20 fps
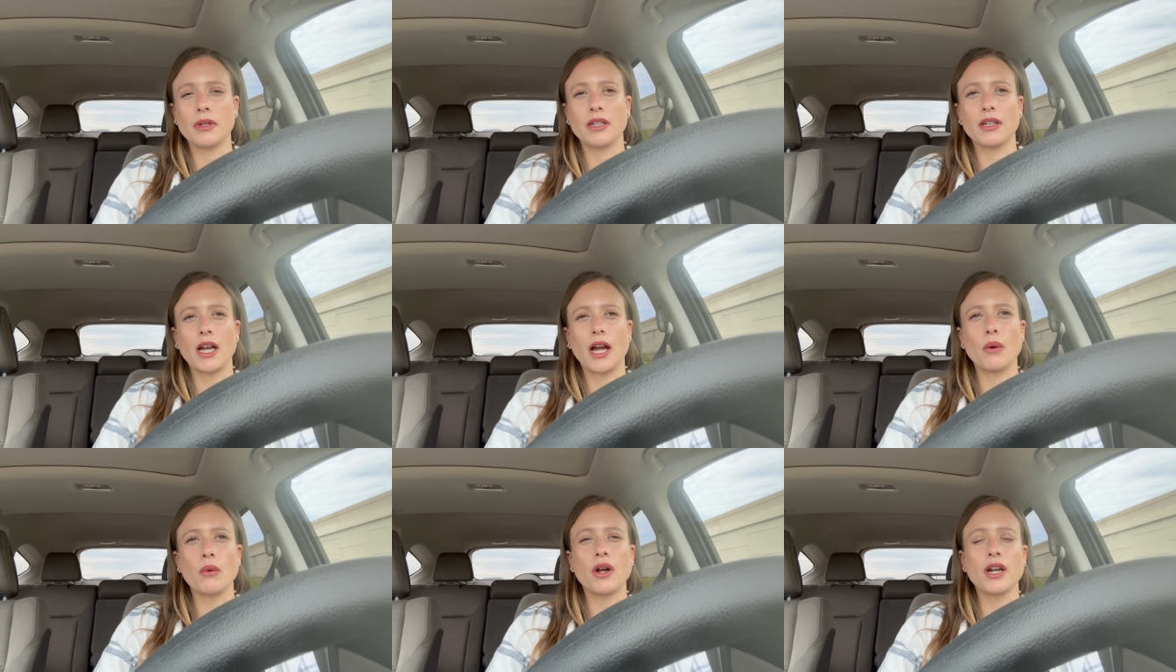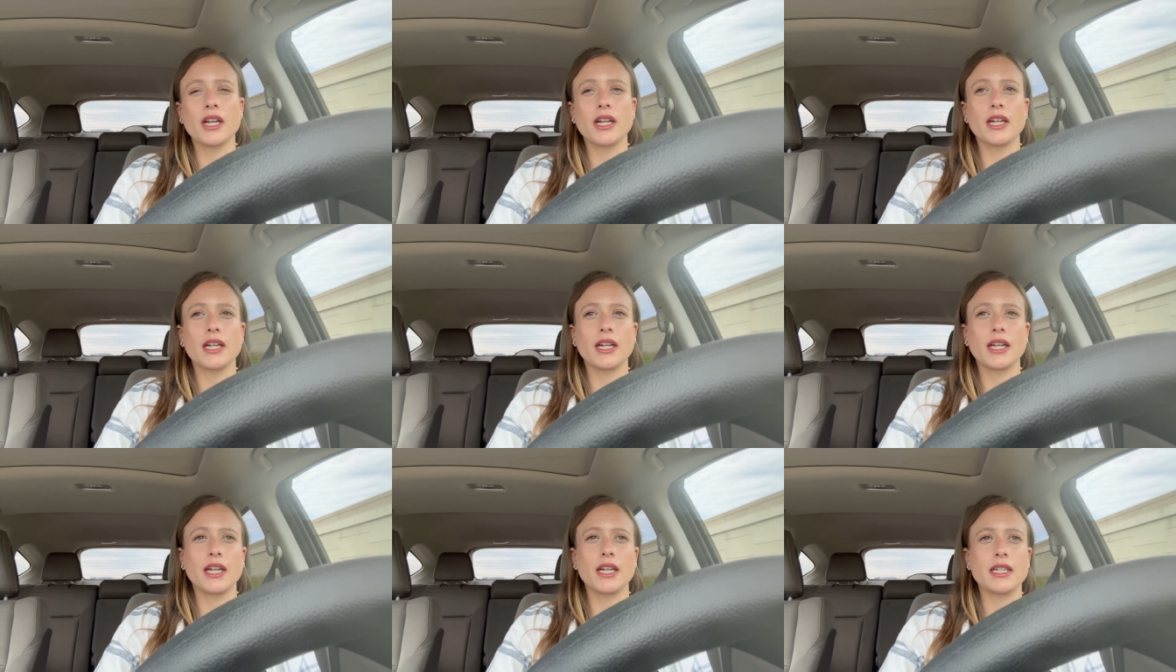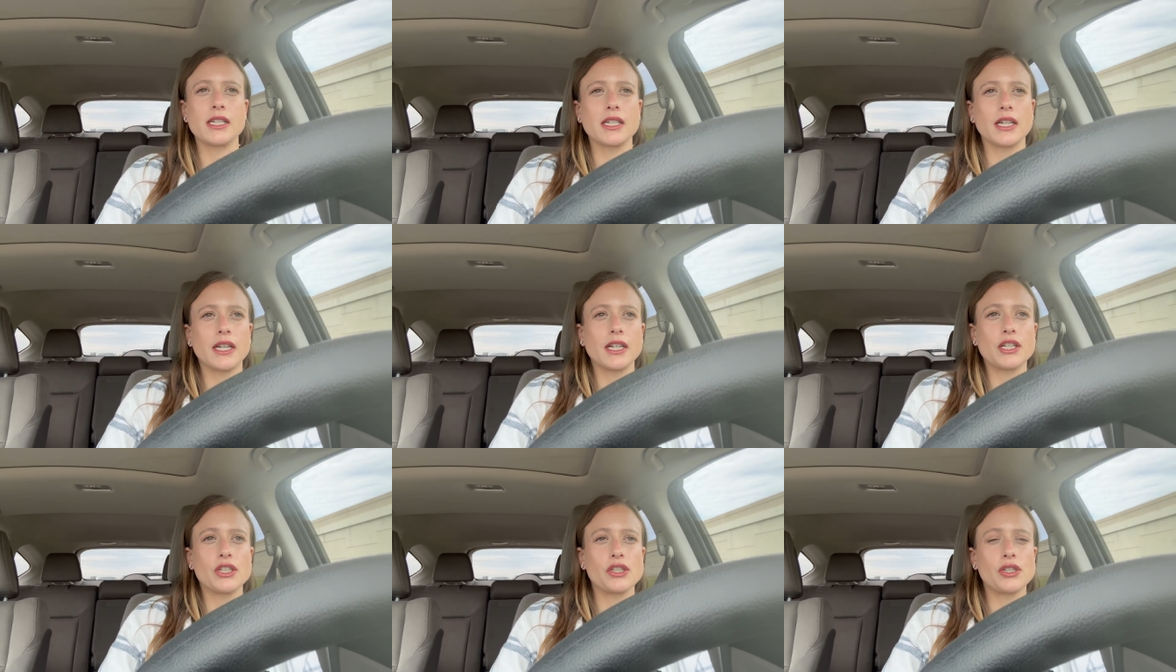I wanted to get it
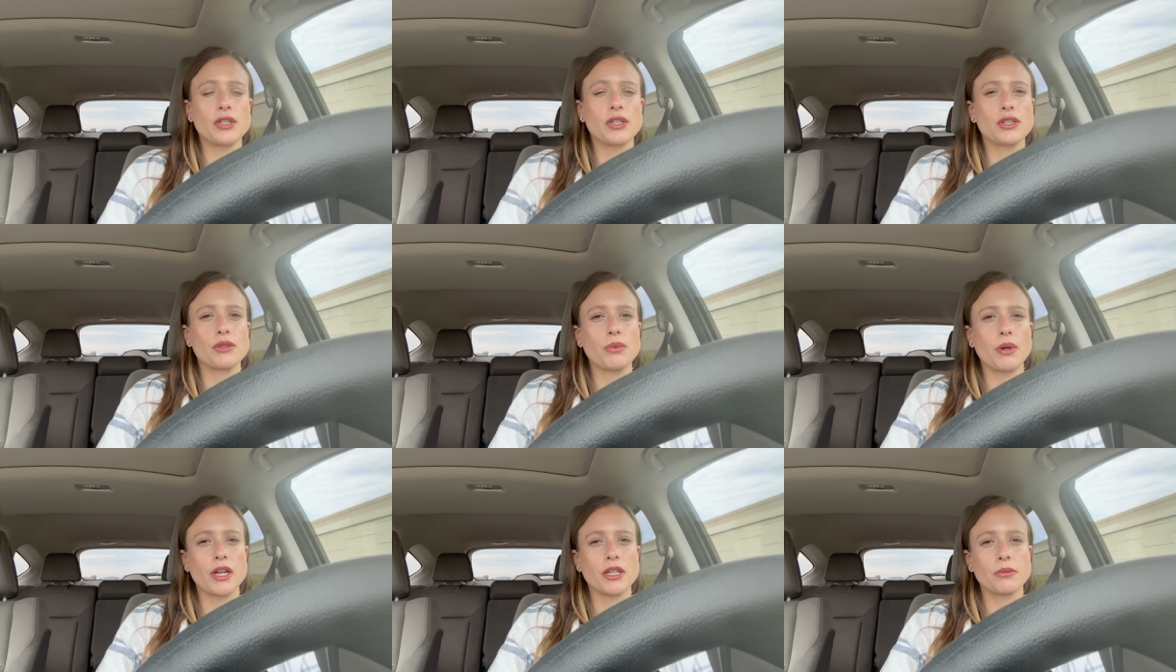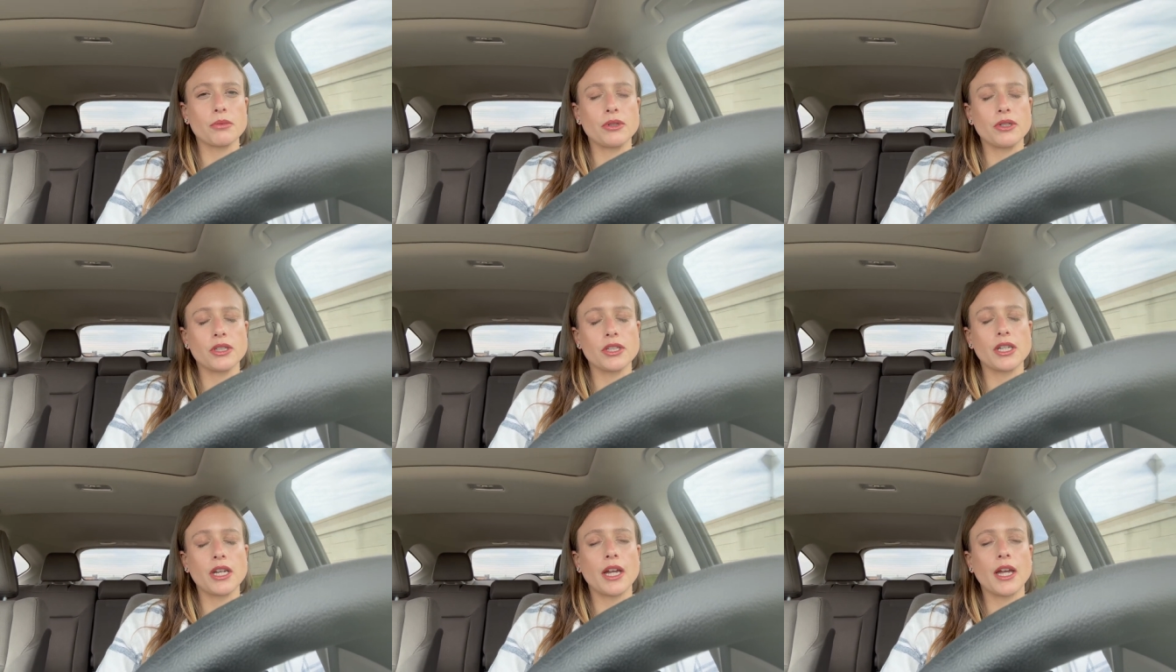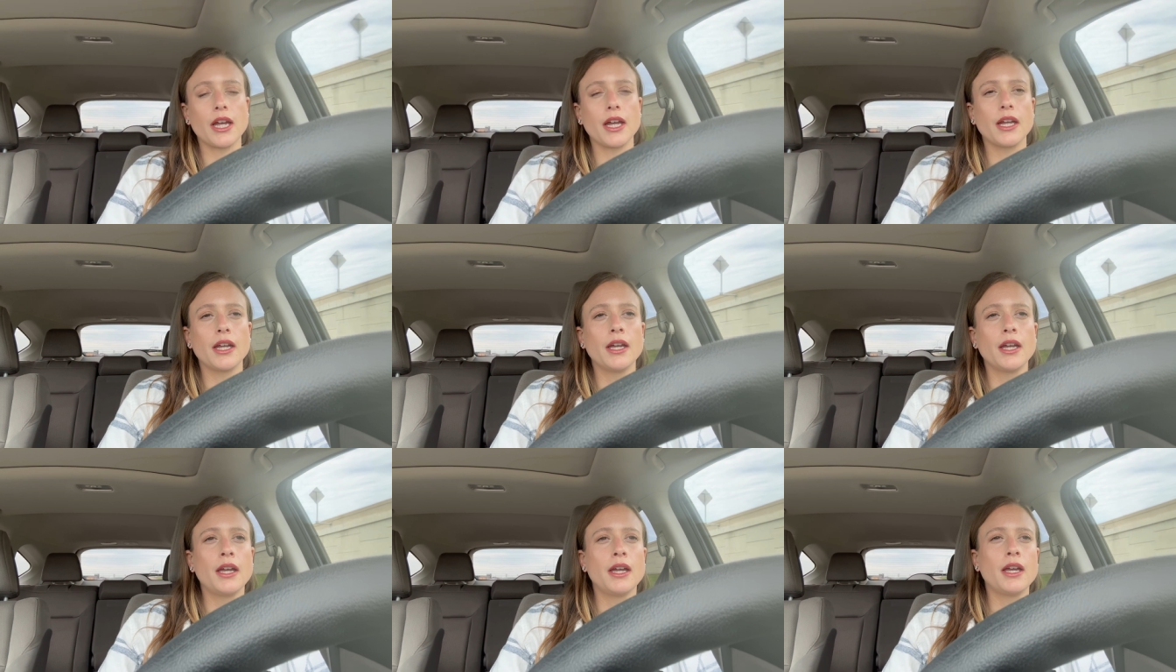done as soon as possible today,
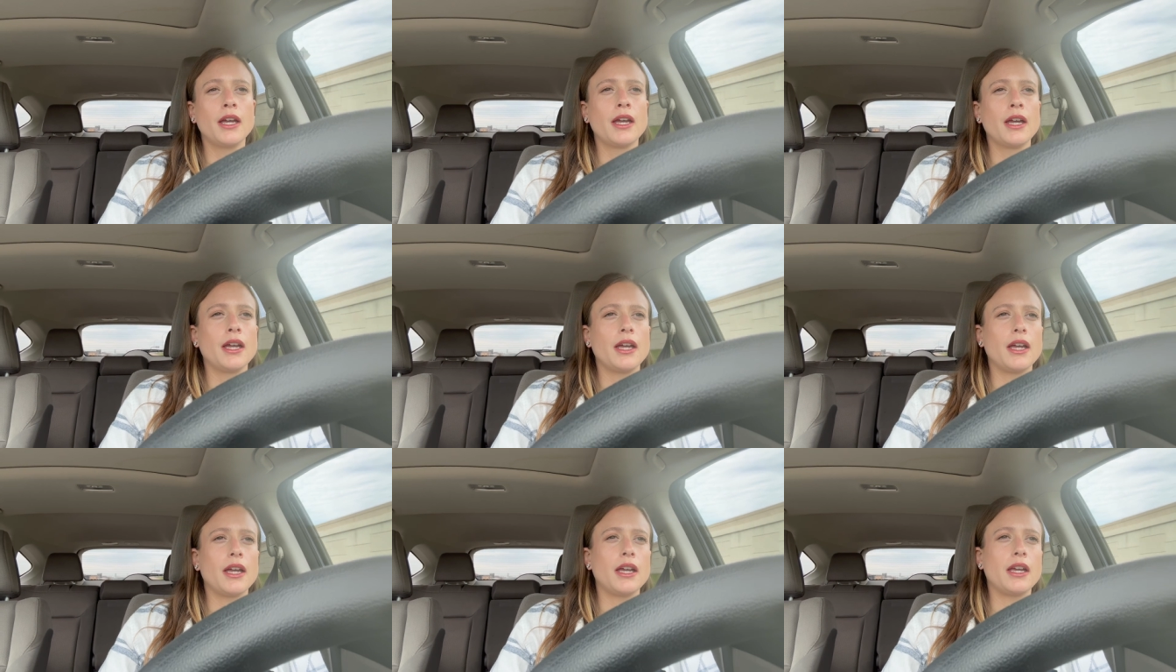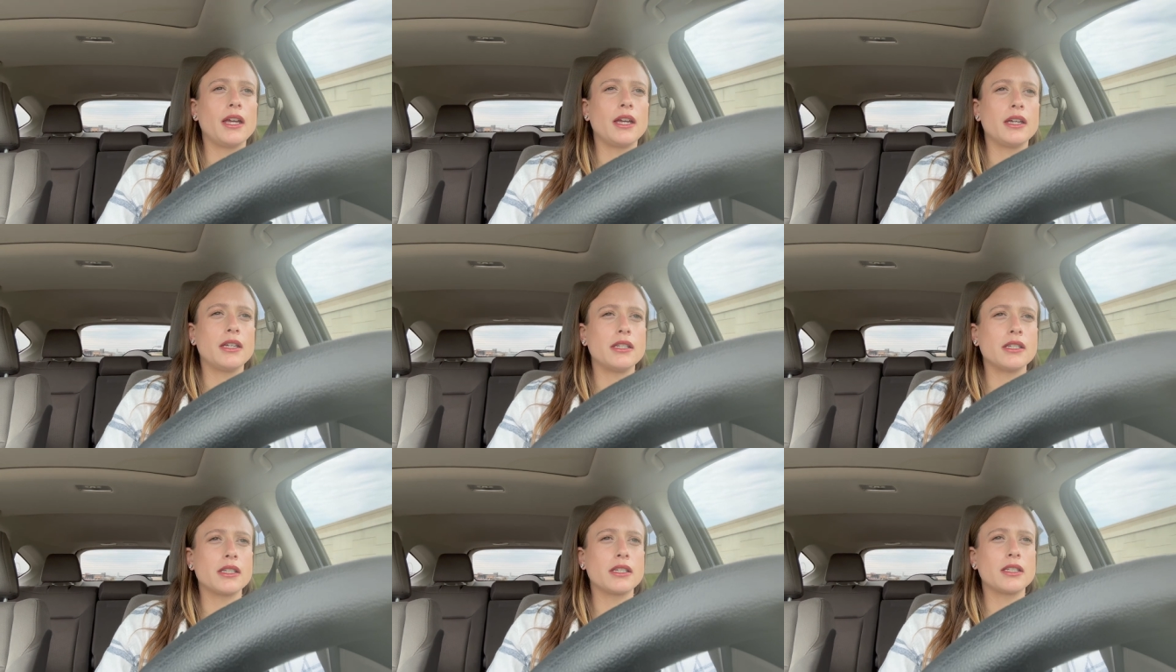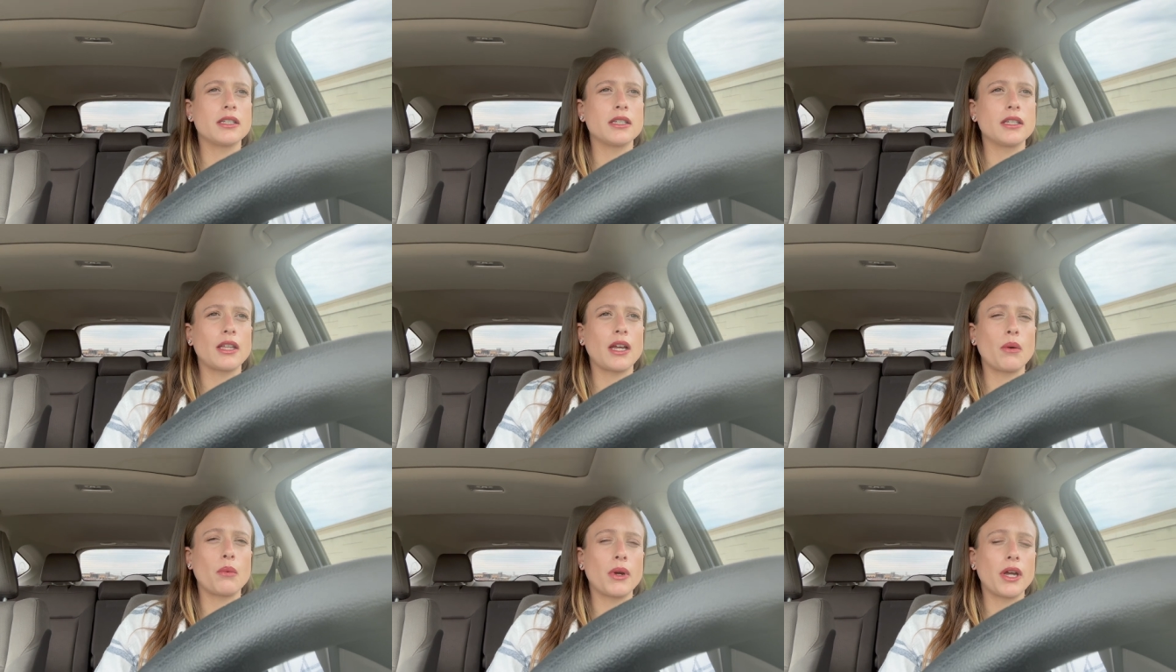and
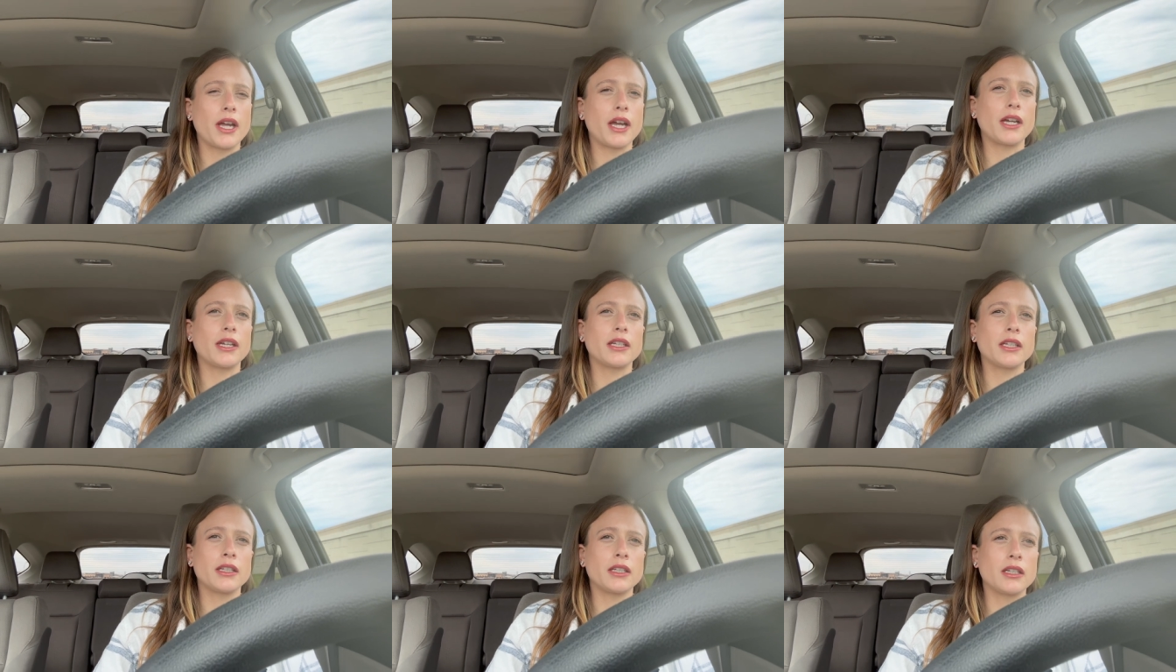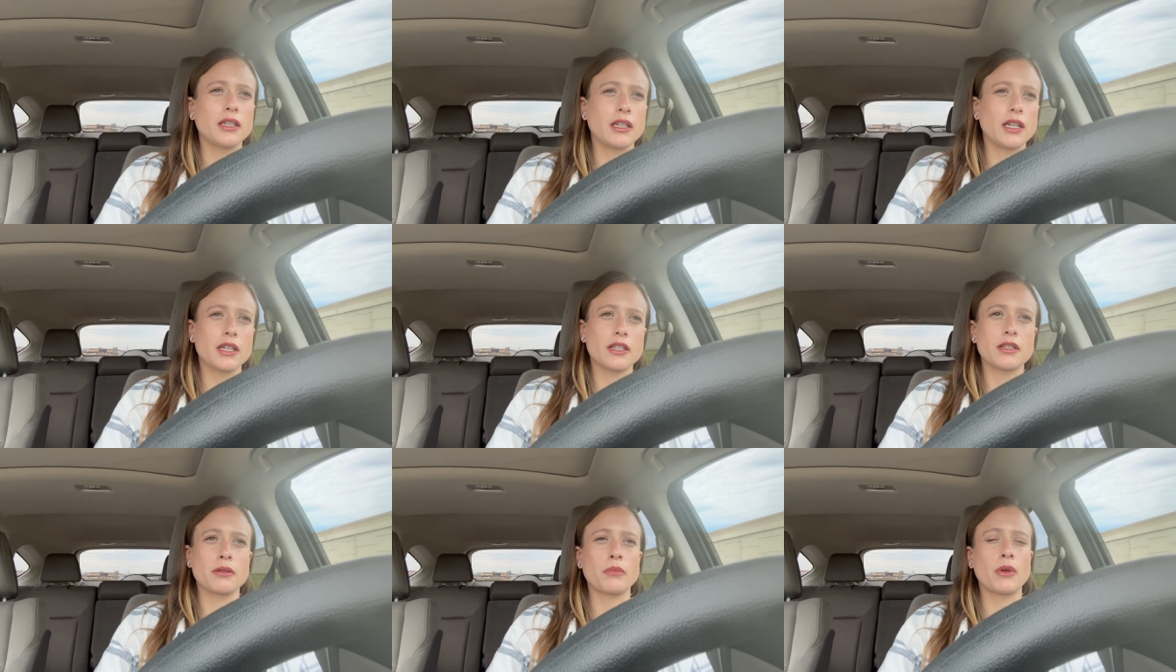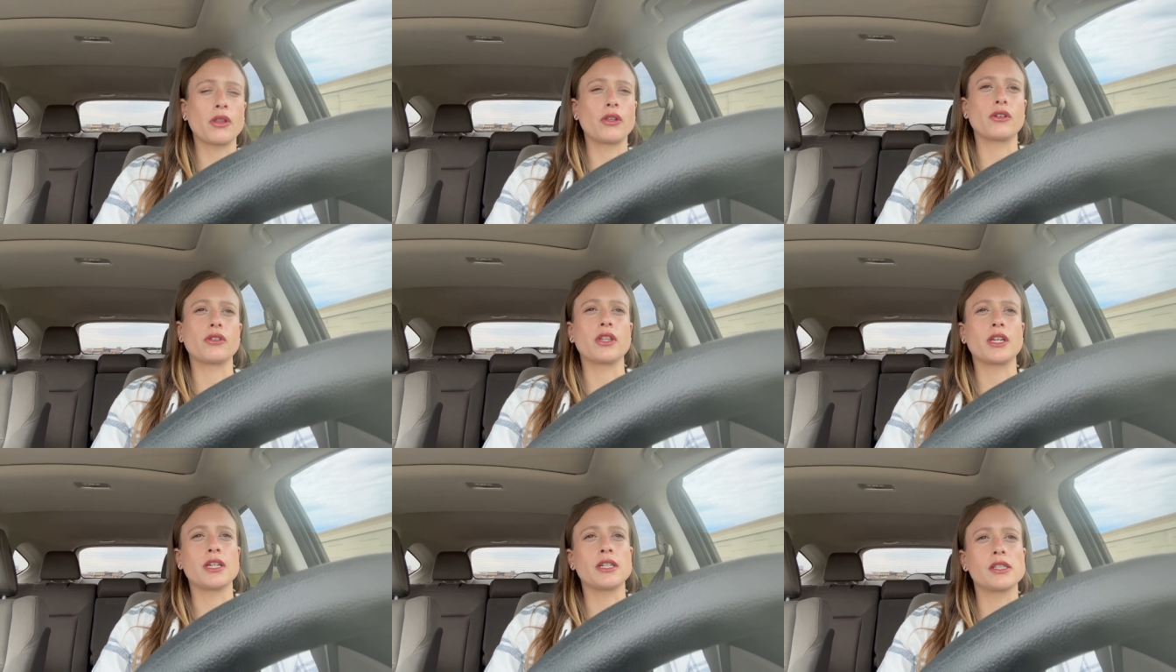that way I can get some other
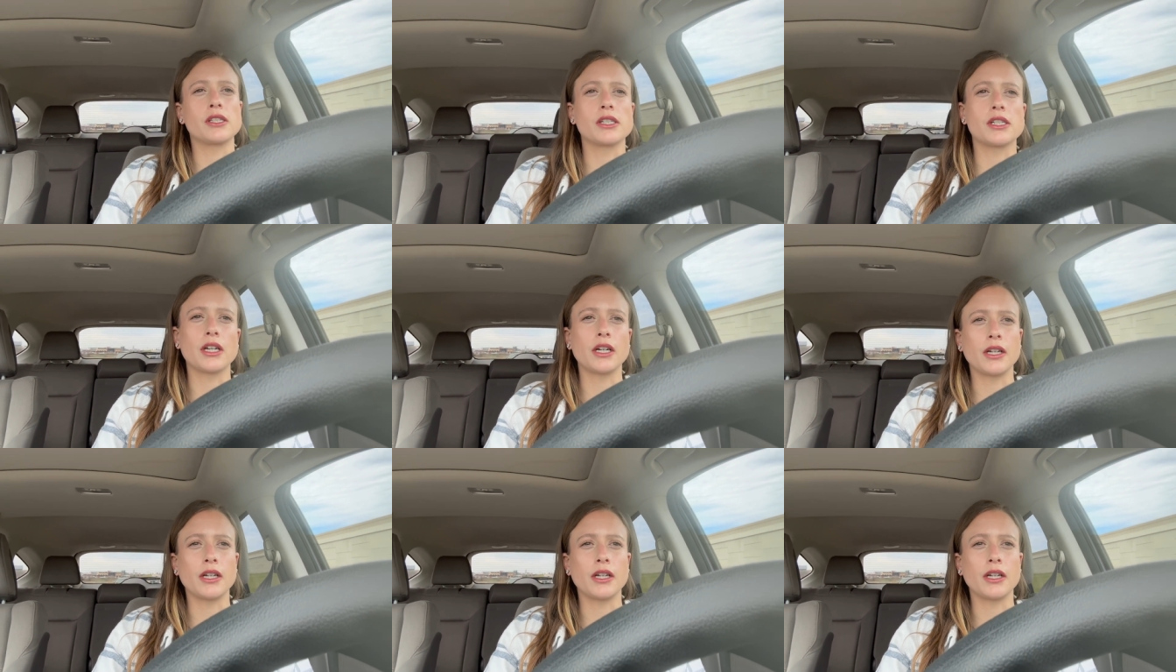things done.